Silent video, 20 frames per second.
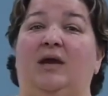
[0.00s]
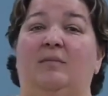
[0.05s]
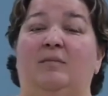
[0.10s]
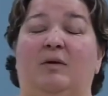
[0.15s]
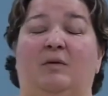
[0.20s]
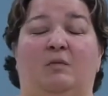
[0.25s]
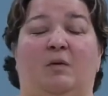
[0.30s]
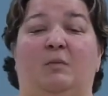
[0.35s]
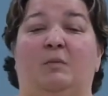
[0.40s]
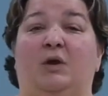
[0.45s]

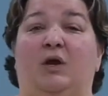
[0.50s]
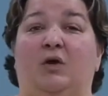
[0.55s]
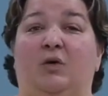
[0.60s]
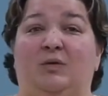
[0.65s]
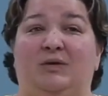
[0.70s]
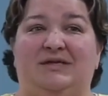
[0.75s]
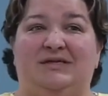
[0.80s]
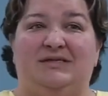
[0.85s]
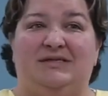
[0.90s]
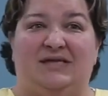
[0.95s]
but when we go
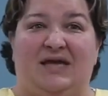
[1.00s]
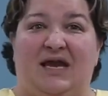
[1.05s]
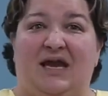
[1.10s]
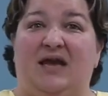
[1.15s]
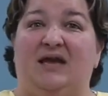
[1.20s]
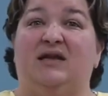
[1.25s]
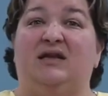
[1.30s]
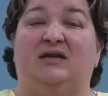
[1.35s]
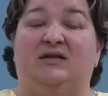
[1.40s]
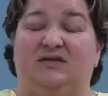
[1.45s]
to
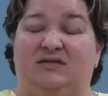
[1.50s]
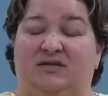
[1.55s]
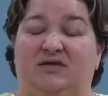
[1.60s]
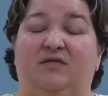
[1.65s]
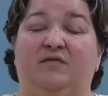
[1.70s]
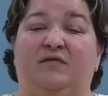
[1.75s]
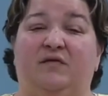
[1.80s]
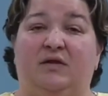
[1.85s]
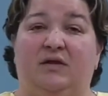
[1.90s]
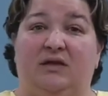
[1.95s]
stand, it'll
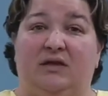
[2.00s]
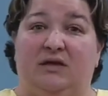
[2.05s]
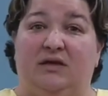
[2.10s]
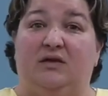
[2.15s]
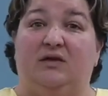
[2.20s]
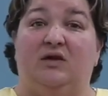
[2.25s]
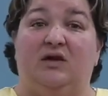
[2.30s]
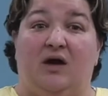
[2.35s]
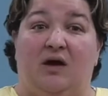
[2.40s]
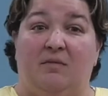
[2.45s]
still feel a
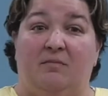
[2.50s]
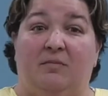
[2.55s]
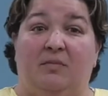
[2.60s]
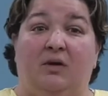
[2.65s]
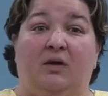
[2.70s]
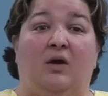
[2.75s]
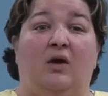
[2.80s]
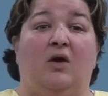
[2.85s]
little numb